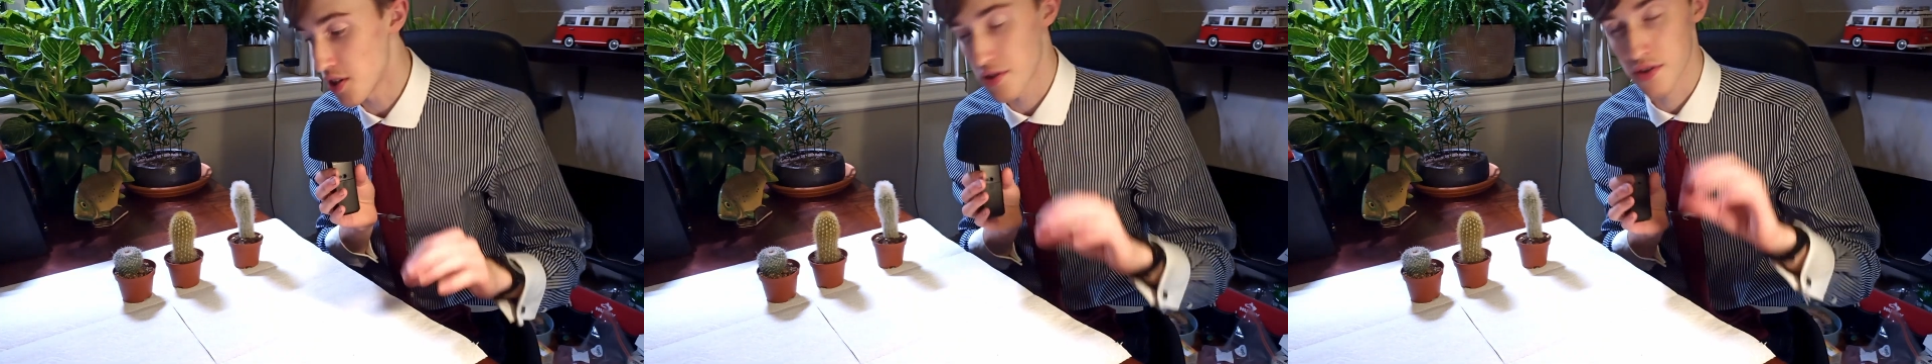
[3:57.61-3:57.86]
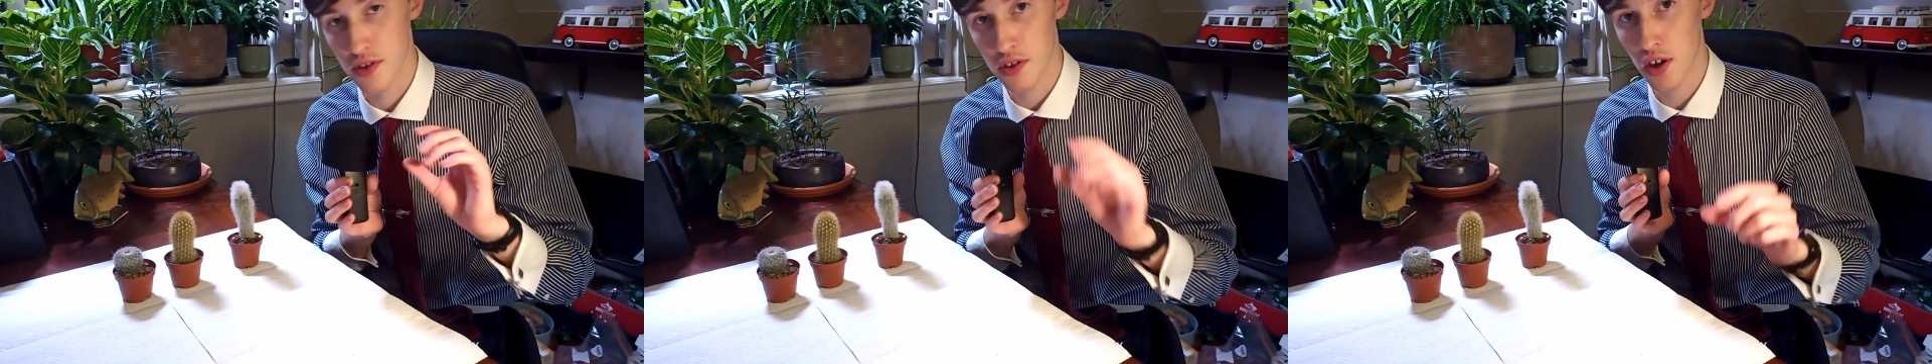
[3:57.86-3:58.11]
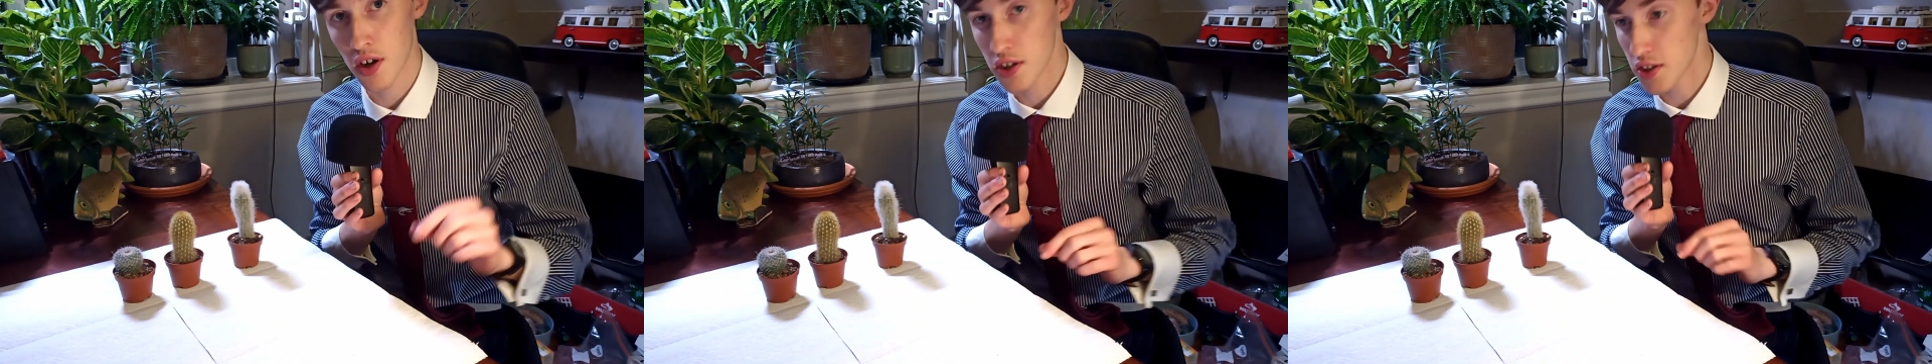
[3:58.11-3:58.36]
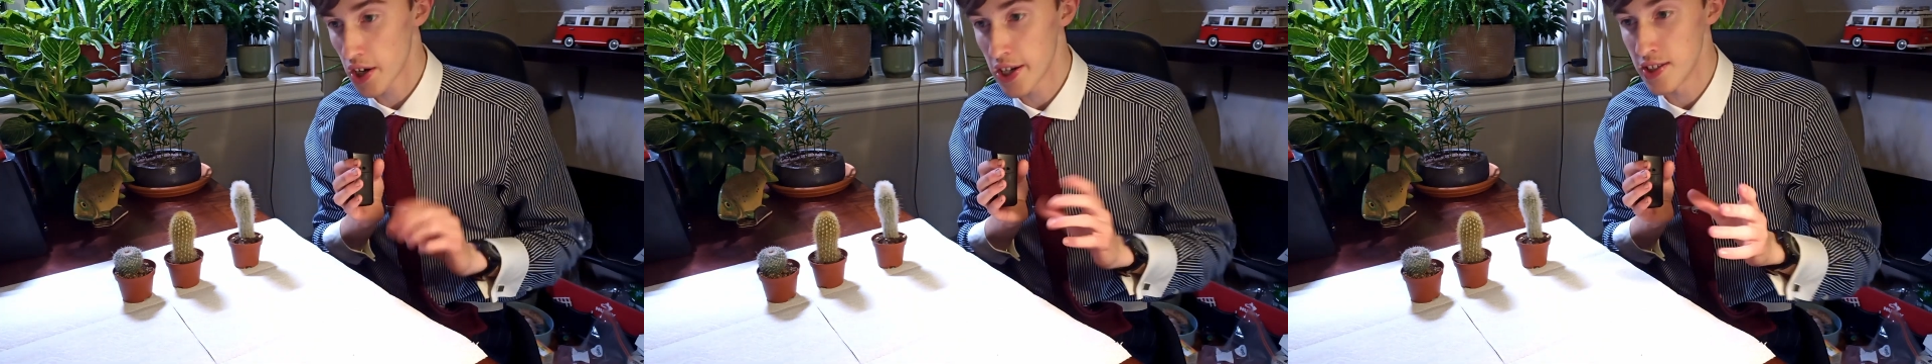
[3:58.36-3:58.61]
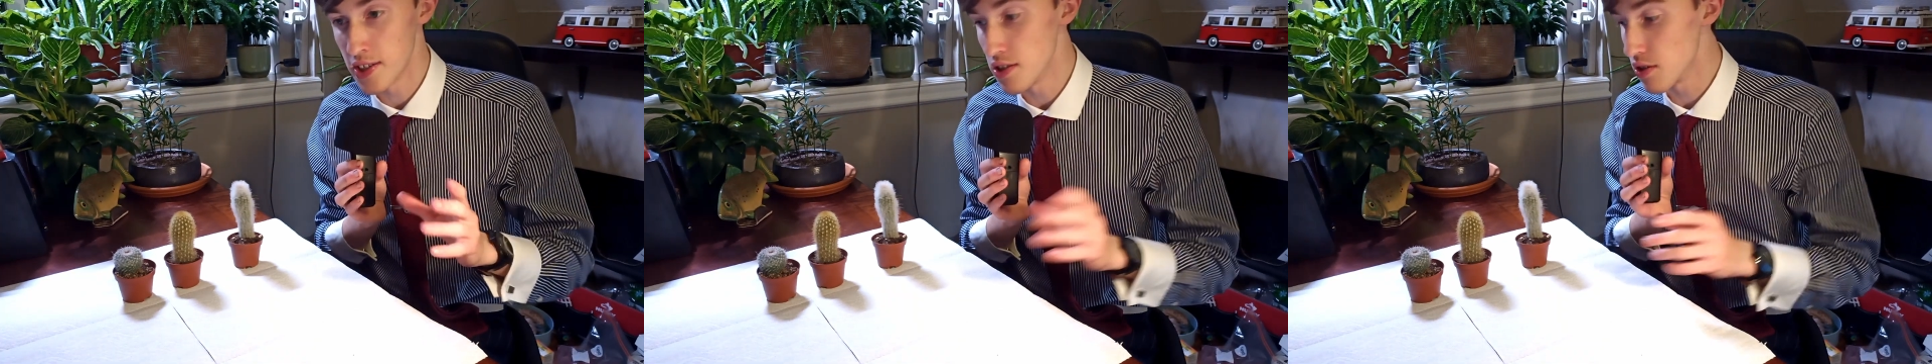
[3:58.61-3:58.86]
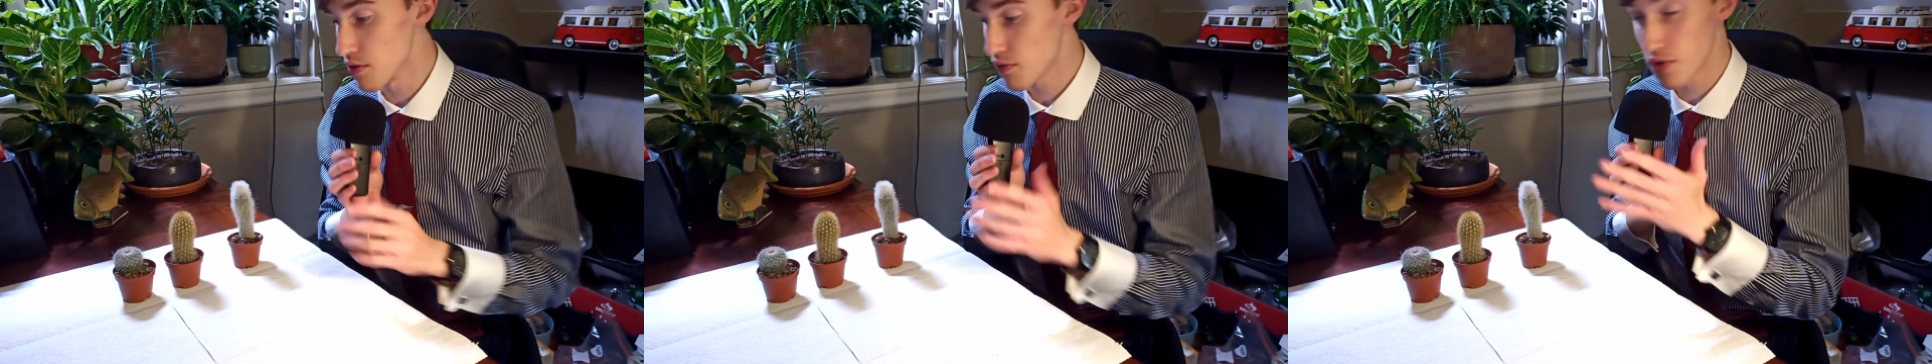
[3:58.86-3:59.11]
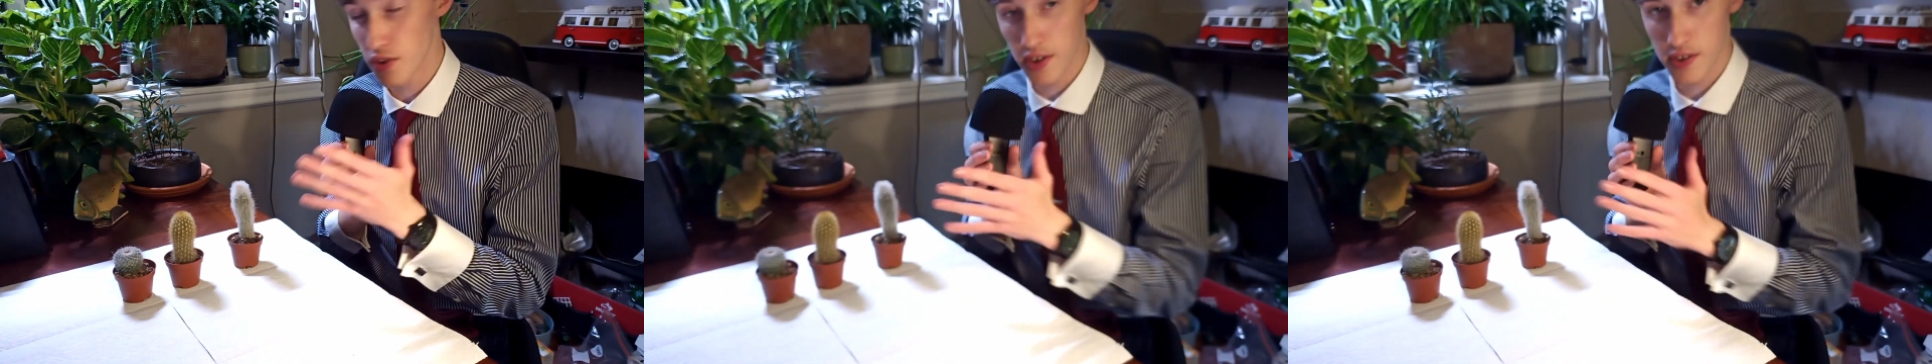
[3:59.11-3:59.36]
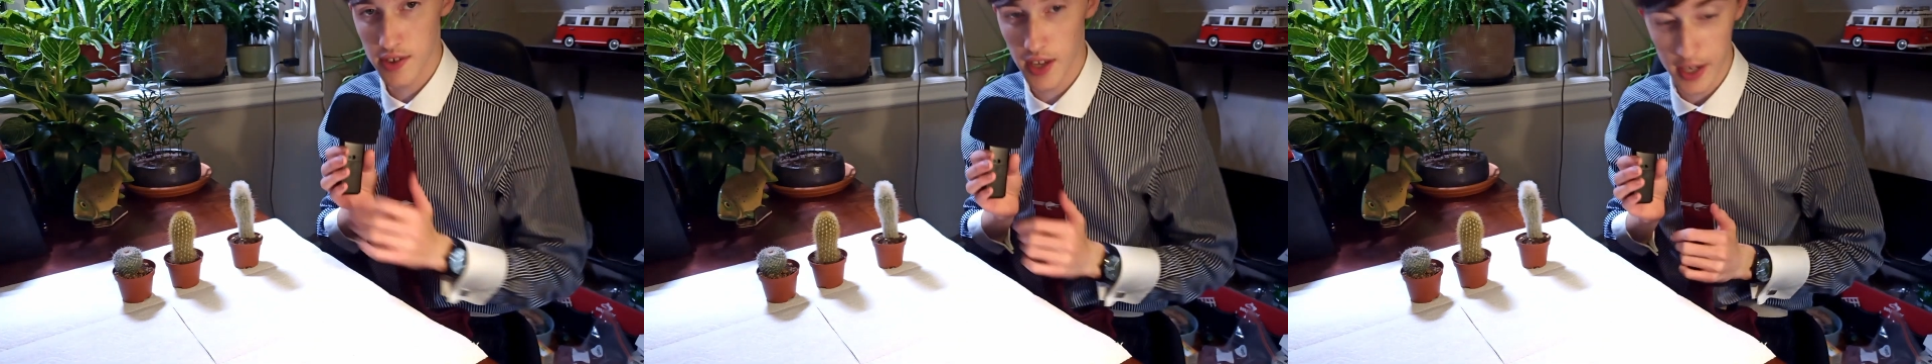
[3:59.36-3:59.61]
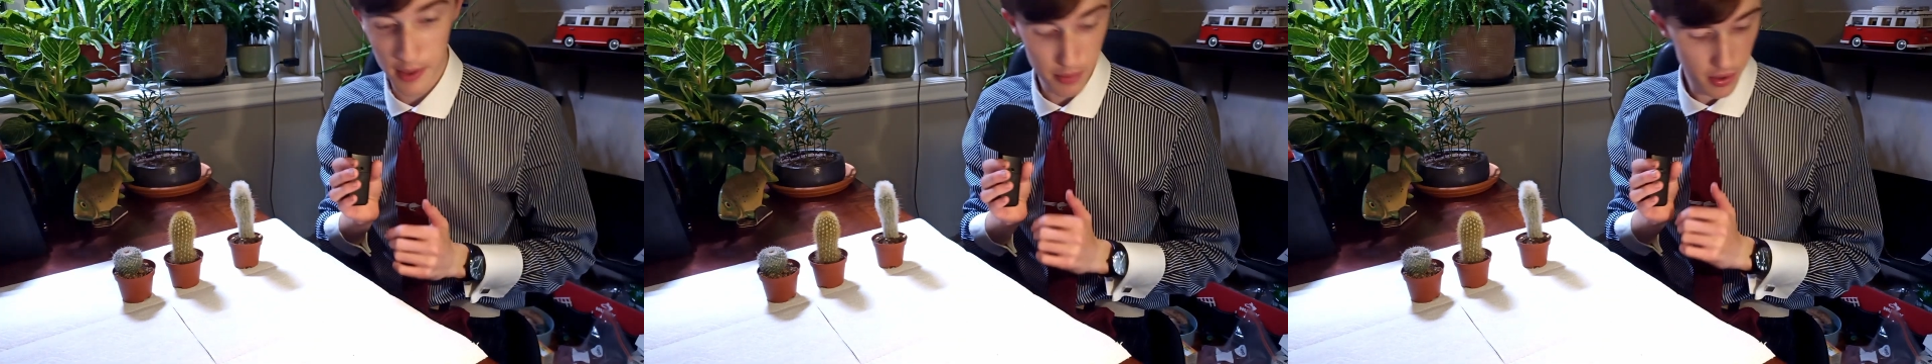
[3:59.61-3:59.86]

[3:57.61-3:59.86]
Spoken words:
is not ideal for this setup.